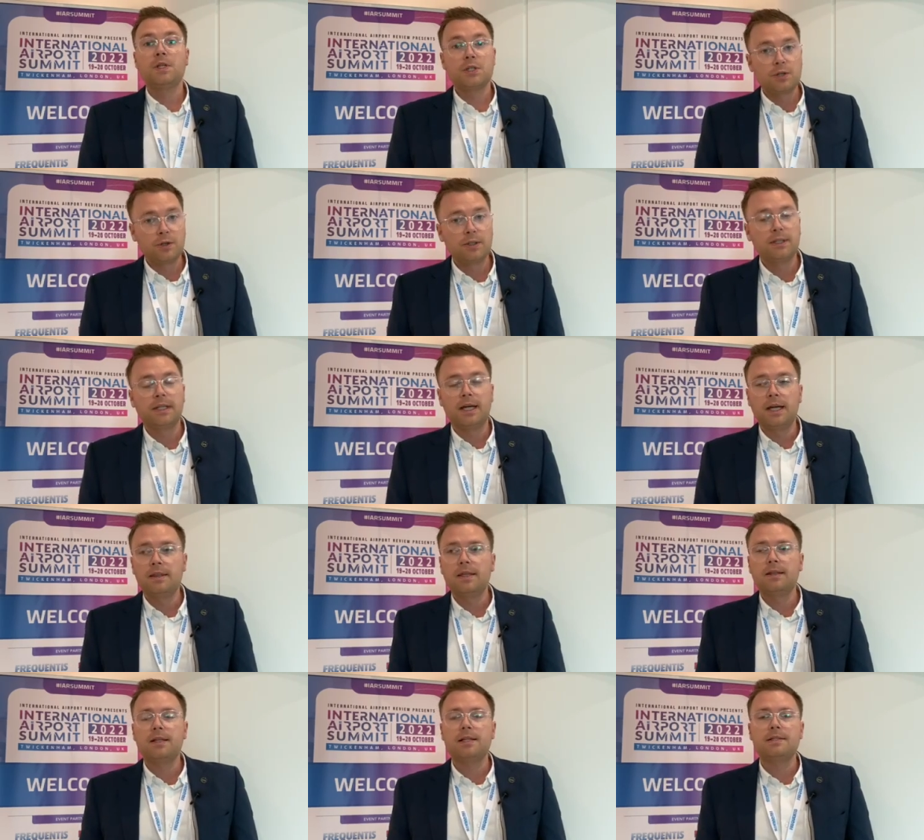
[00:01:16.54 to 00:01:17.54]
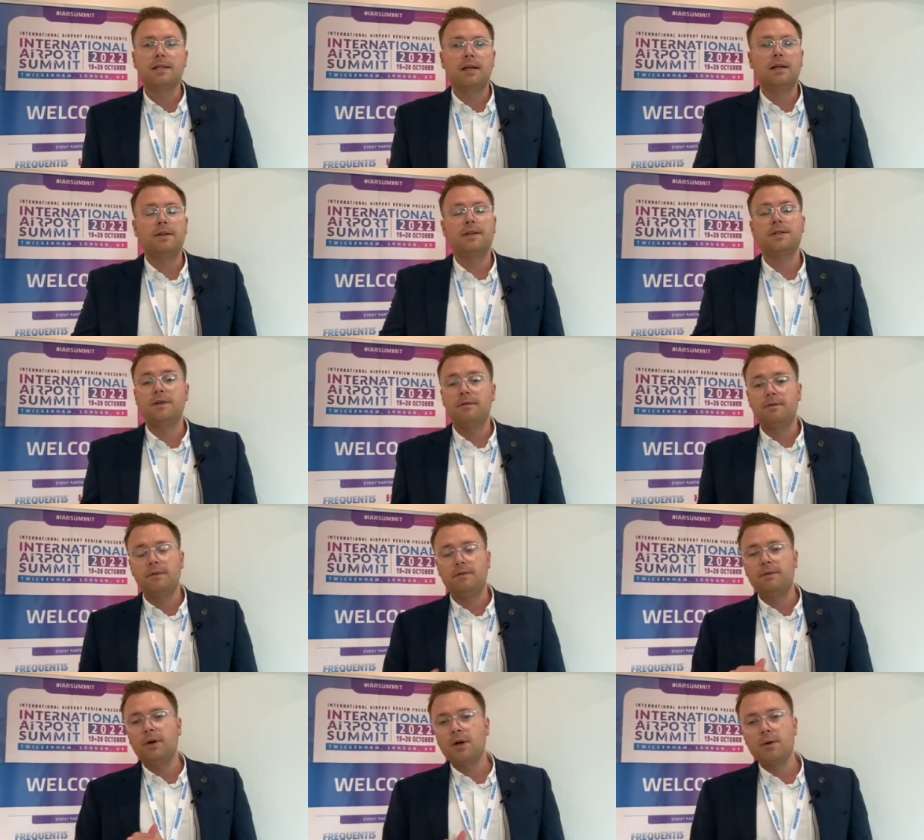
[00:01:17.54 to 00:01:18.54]
Certainly, I think that's a that's
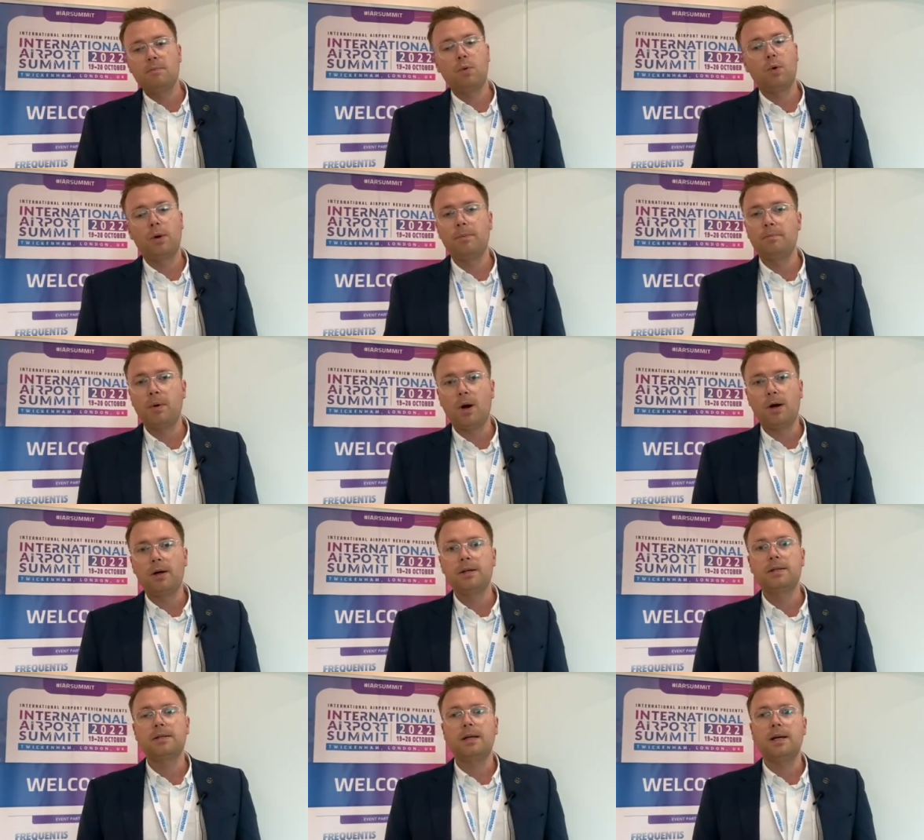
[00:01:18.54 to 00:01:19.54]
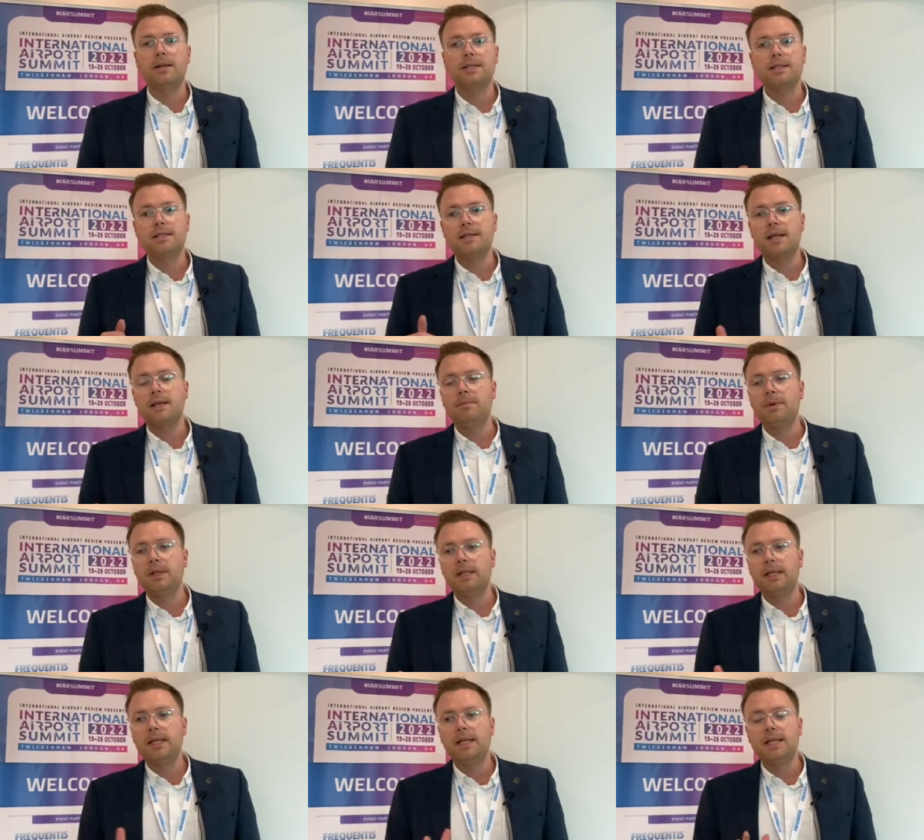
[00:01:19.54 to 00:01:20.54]
a very important part. Uh,
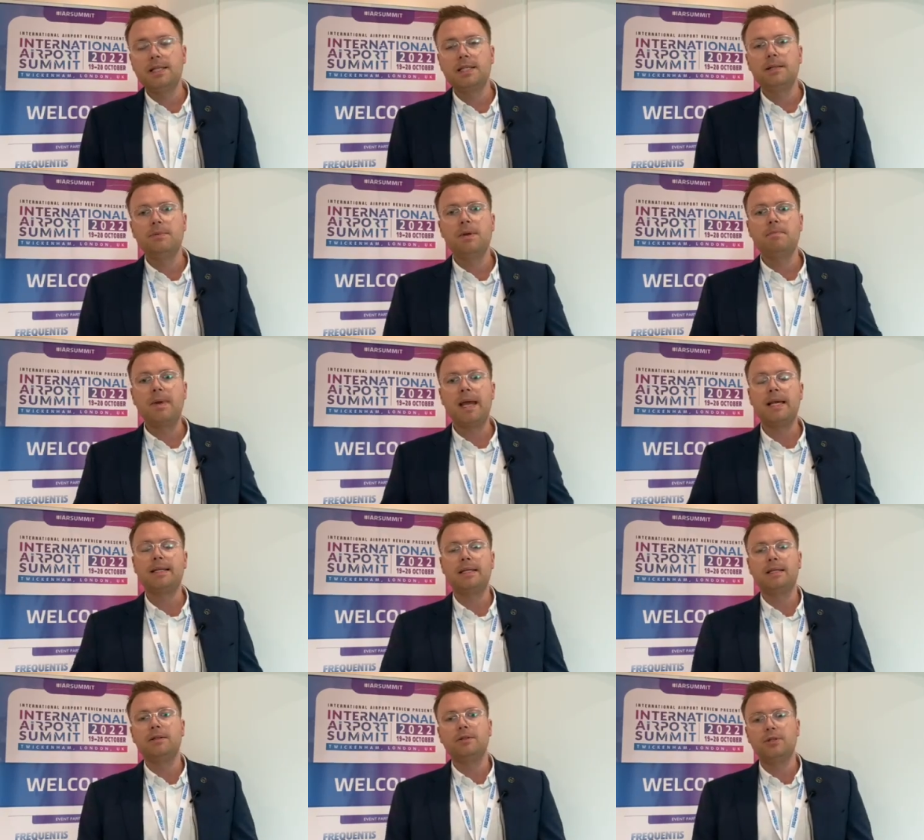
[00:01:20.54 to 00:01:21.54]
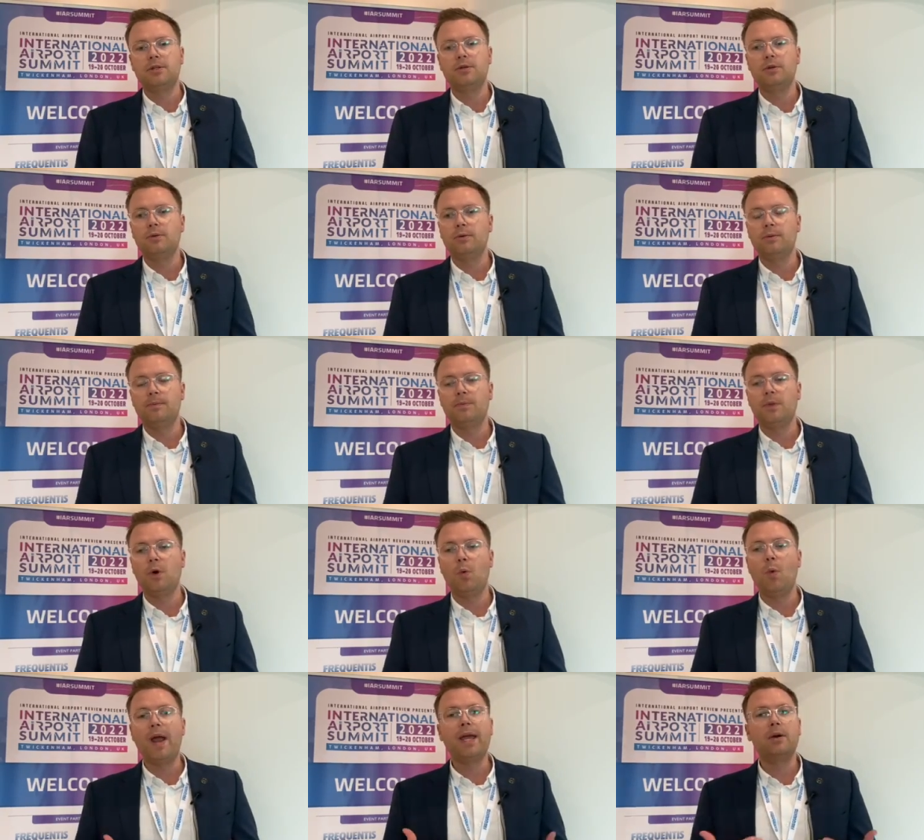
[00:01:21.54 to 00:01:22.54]
sustainability needs to be baked into
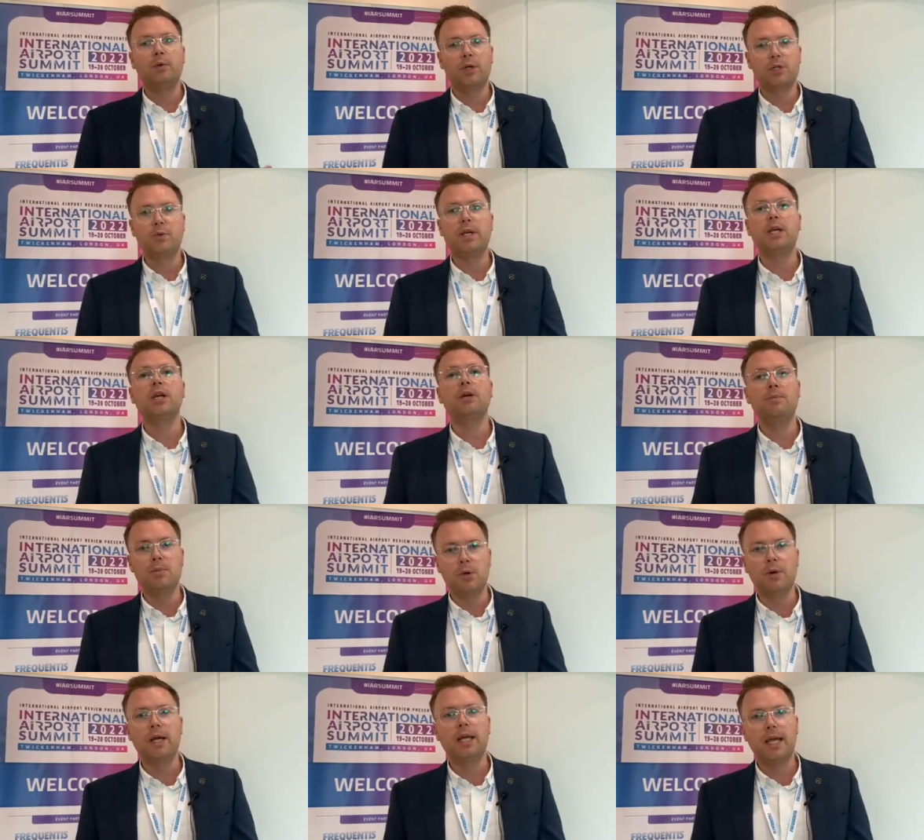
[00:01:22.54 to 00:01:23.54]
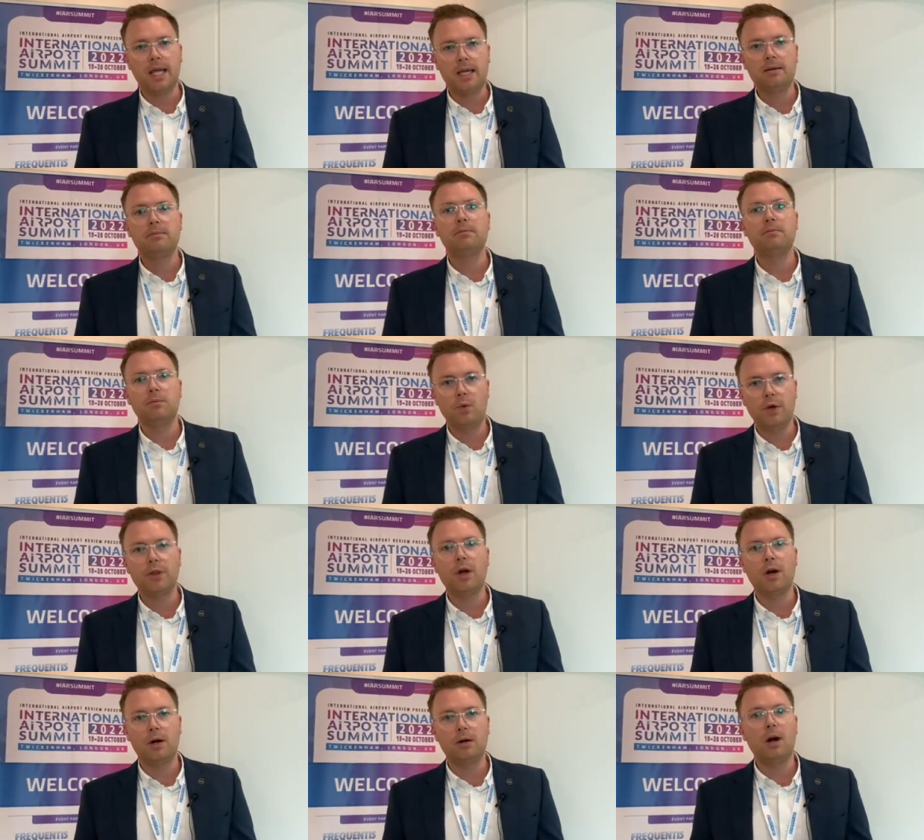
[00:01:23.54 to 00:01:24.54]
the way in which we communicate
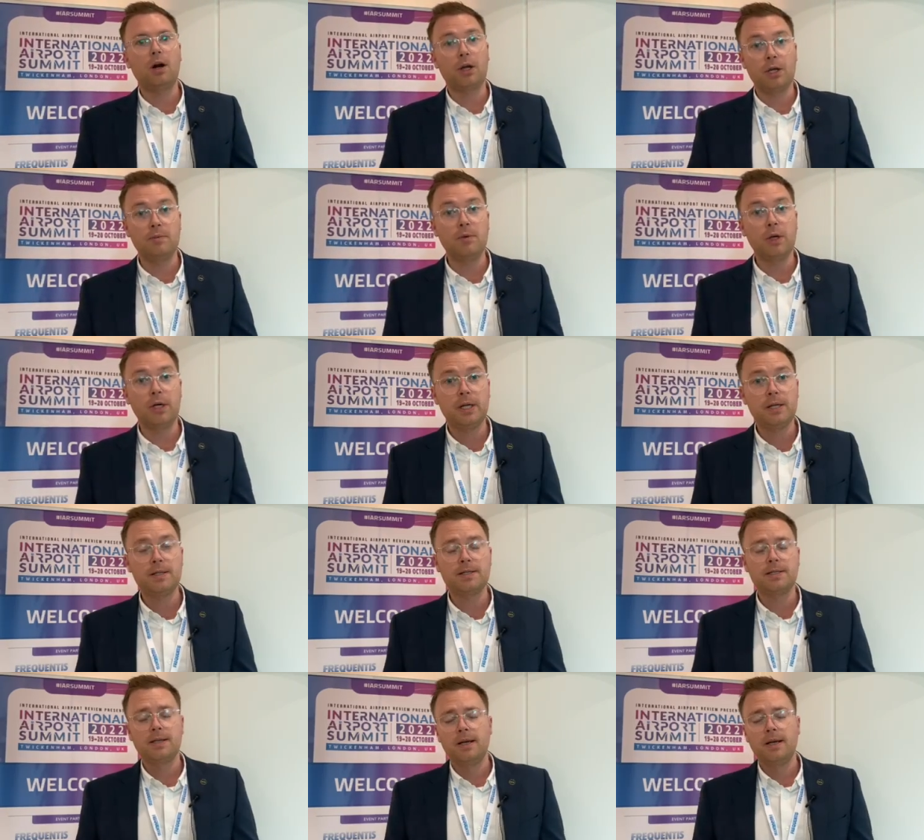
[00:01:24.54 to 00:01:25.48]
with our, our communities